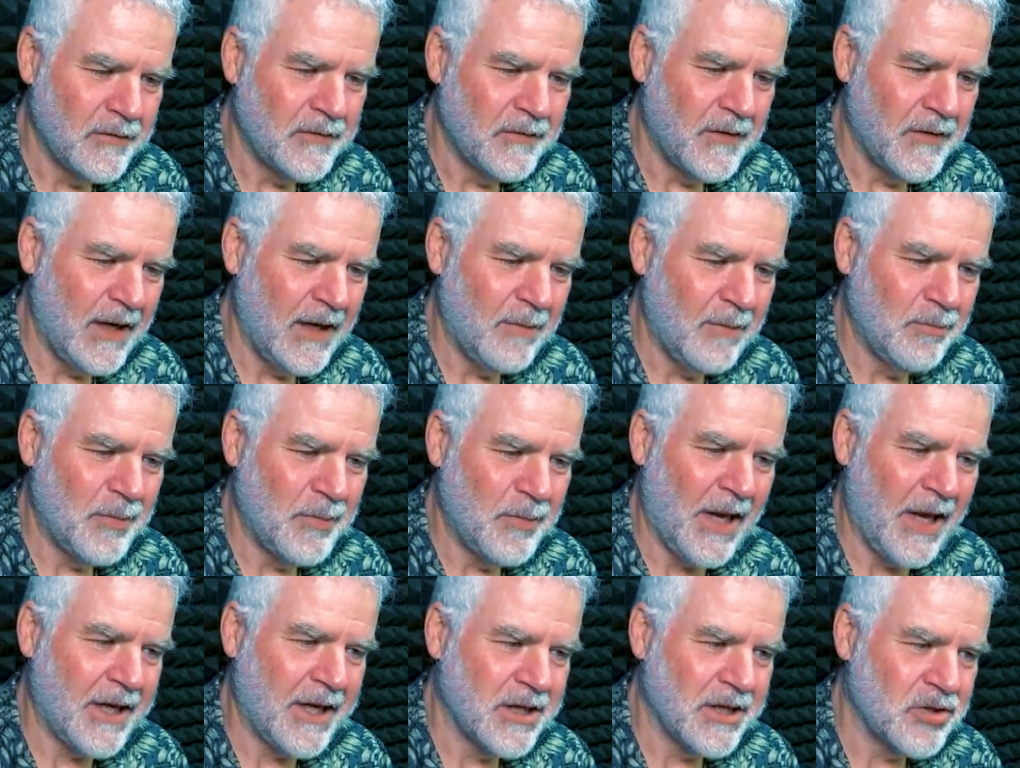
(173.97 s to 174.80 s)
um,
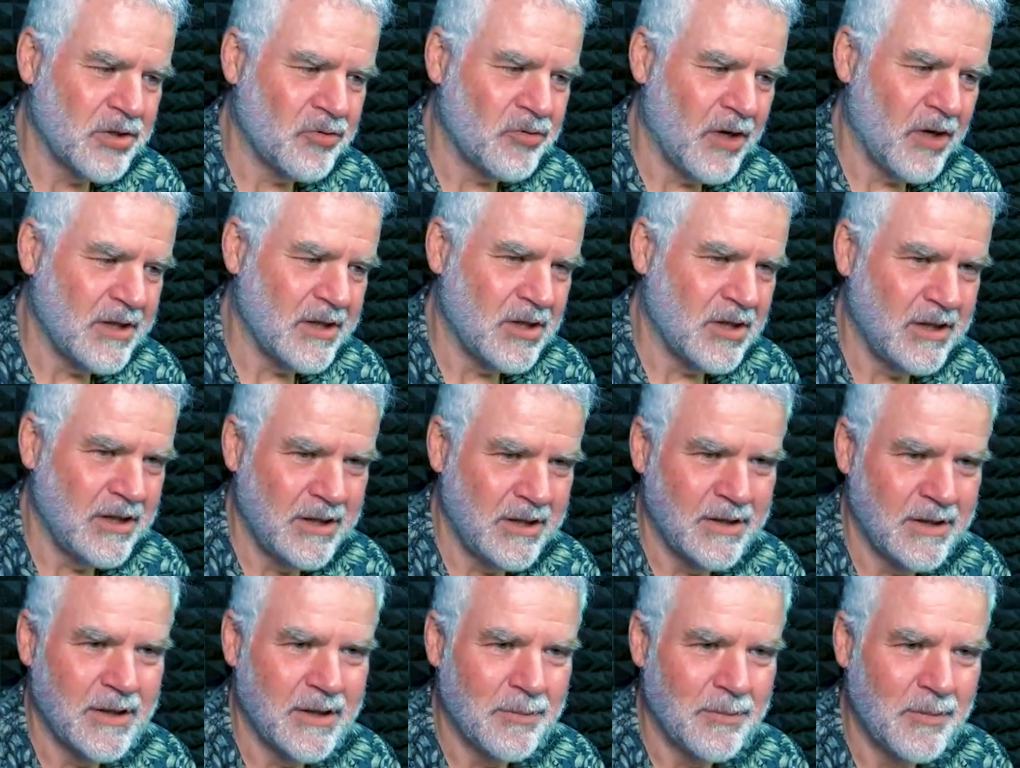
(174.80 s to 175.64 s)
Bankers Trust
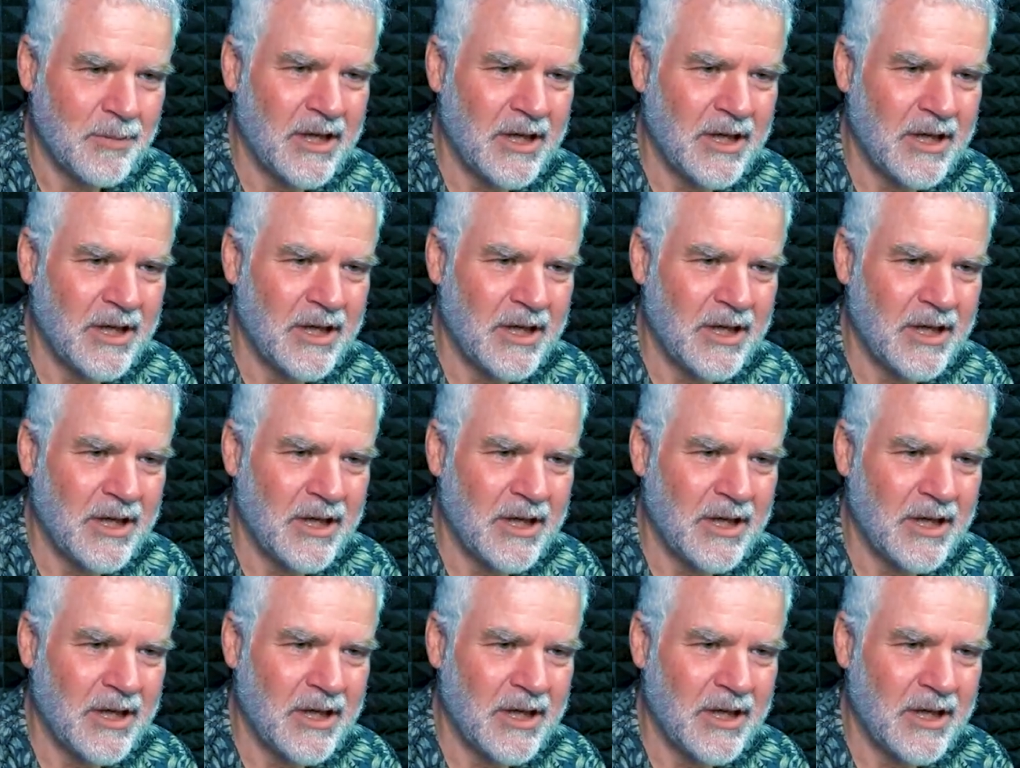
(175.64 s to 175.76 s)
in the mid